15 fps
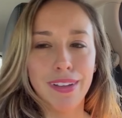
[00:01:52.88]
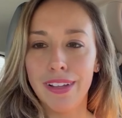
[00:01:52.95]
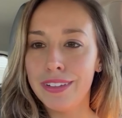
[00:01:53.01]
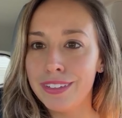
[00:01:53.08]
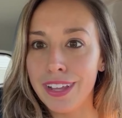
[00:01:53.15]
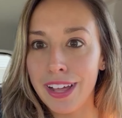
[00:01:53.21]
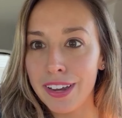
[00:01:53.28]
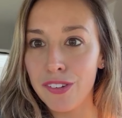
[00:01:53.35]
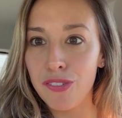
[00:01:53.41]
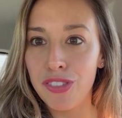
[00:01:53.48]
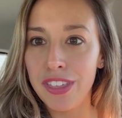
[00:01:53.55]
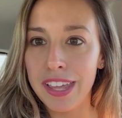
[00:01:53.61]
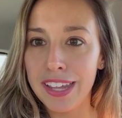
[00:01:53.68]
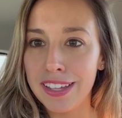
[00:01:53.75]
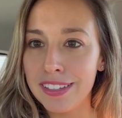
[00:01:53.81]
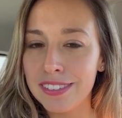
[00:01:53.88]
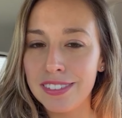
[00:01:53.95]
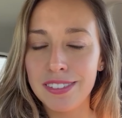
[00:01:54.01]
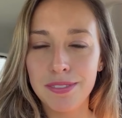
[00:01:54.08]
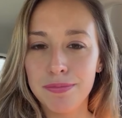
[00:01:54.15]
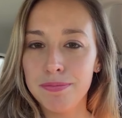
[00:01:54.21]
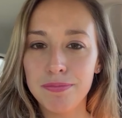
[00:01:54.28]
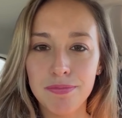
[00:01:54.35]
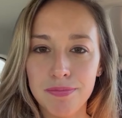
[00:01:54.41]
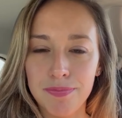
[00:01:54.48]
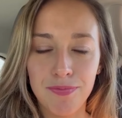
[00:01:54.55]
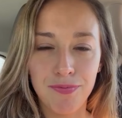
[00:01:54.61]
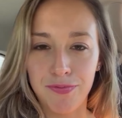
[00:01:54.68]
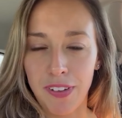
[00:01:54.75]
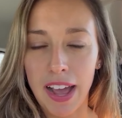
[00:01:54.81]
a lot of things,
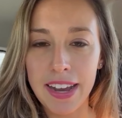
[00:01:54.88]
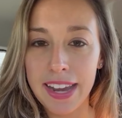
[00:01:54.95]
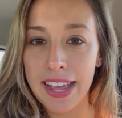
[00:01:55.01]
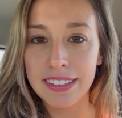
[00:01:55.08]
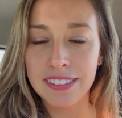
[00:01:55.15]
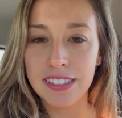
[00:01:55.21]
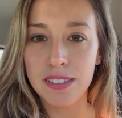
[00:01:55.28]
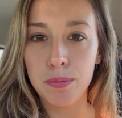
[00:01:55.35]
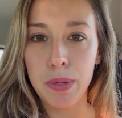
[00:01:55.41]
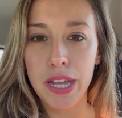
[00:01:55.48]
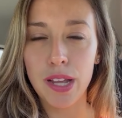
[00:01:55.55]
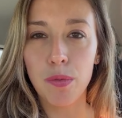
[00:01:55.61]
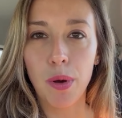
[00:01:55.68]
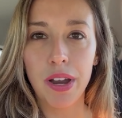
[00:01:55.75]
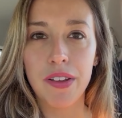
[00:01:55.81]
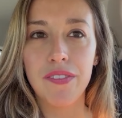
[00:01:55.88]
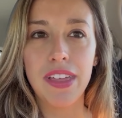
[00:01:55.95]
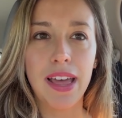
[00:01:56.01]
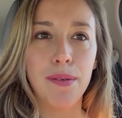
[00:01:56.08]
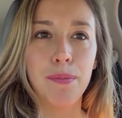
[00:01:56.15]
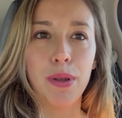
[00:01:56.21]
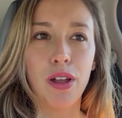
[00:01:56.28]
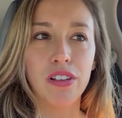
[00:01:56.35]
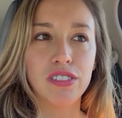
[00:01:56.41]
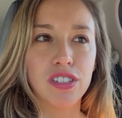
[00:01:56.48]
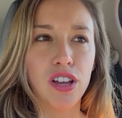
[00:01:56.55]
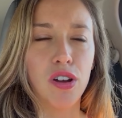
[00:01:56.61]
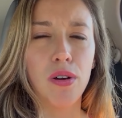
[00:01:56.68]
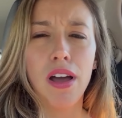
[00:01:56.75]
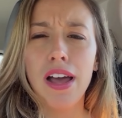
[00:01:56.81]
finances being one of them, but
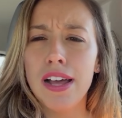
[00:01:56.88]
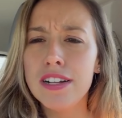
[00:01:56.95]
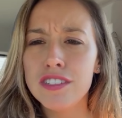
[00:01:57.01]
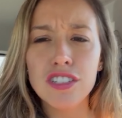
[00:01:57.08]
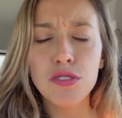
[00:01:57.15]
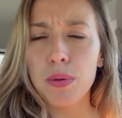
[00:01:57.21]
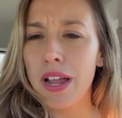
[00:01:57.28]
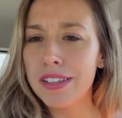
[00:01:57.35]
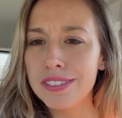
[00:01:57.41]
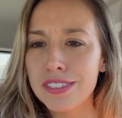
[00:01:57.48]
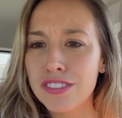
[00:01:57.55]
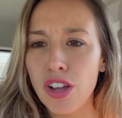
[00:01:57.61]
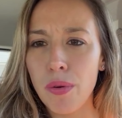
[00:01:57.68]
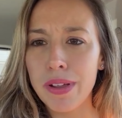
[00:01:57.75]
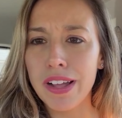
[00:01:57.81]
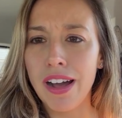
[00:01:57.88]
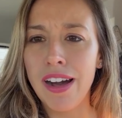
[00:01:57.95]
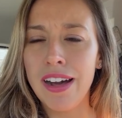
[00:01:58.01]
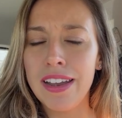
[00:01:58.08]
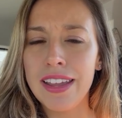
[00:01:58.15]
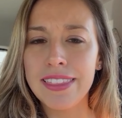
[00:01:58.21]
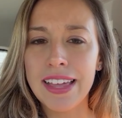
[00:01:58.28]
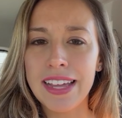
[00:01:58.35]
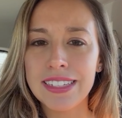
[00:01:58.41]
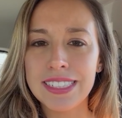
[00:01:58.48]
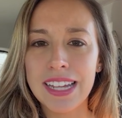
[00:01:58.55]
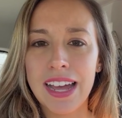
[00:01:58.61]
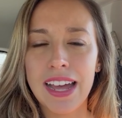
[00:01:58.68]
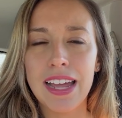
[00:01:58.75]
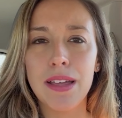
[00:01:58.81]
also just what else is going on at that
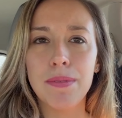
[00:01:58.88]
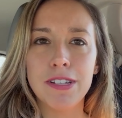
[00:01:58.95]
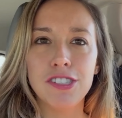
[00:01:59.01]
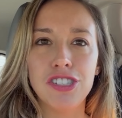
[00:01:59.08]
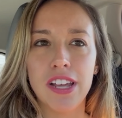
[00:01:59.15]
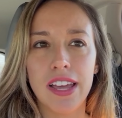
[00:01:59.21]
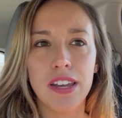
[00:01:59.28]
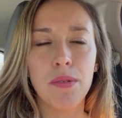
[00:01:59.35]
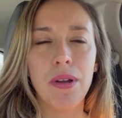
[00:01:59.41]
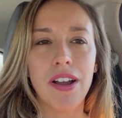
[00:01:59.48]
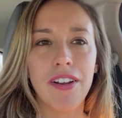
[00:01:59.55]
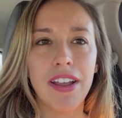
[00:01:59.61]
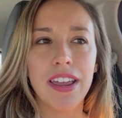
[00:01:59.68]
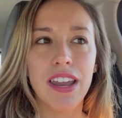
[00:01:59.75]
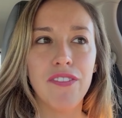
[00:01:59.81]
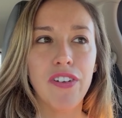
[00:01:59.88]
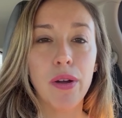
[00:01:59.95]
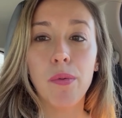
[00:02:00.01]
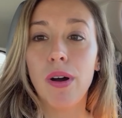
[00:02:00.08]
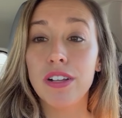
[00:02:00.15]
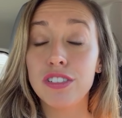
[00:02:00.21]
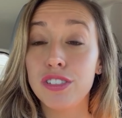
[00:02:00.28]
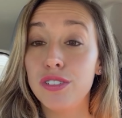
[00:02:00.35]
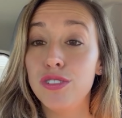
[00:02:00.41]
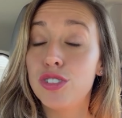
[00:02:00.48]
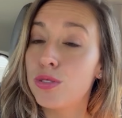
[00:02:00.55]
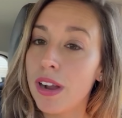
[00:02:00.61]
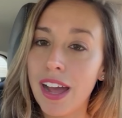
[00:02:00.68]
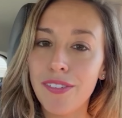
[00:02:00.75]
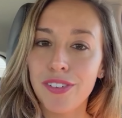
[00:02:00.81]
time in January and if I want to
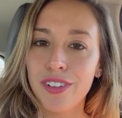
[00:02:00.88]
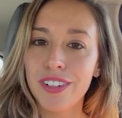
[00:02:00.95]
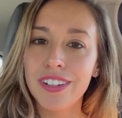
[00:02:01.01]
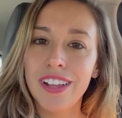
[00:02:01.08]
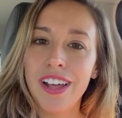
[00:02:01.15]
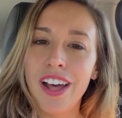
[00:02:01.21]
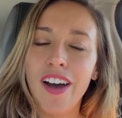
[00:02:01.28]
travel